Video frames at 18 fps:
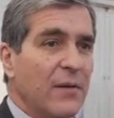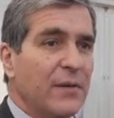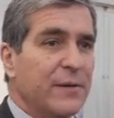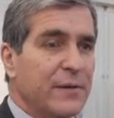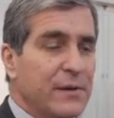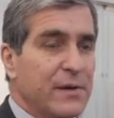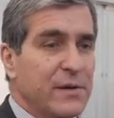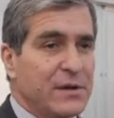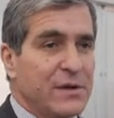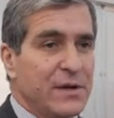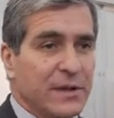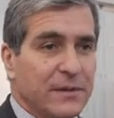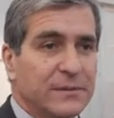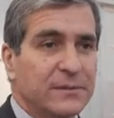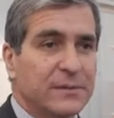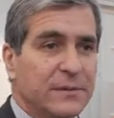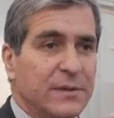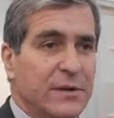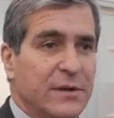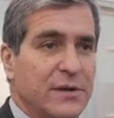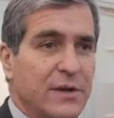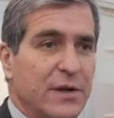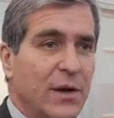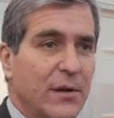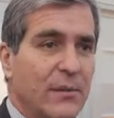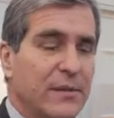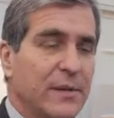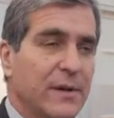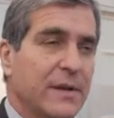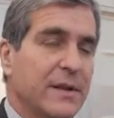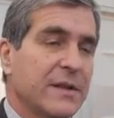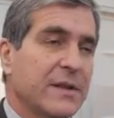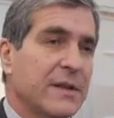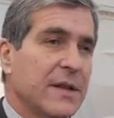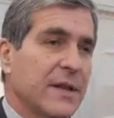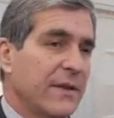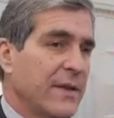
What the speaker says: future conflict.